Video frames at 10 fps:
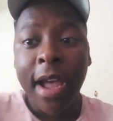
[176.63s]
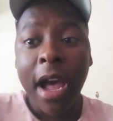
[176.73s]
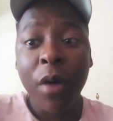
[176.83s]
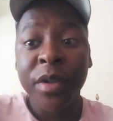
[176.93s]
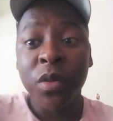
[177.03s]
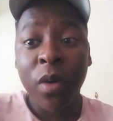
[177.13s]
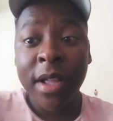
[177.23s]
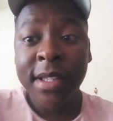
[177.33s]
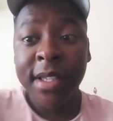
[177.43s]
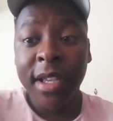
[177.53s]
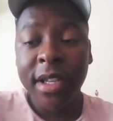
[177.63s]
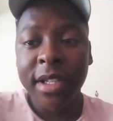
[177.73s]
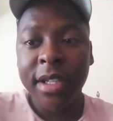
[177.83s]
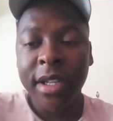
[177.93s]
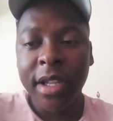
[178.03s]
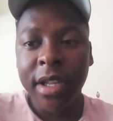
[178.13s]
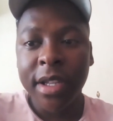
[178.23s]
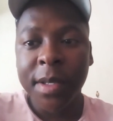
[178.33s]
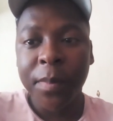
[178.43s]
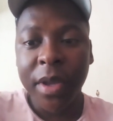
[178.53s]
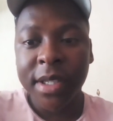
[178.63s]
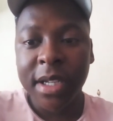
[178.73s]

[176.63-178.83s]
I was once in a space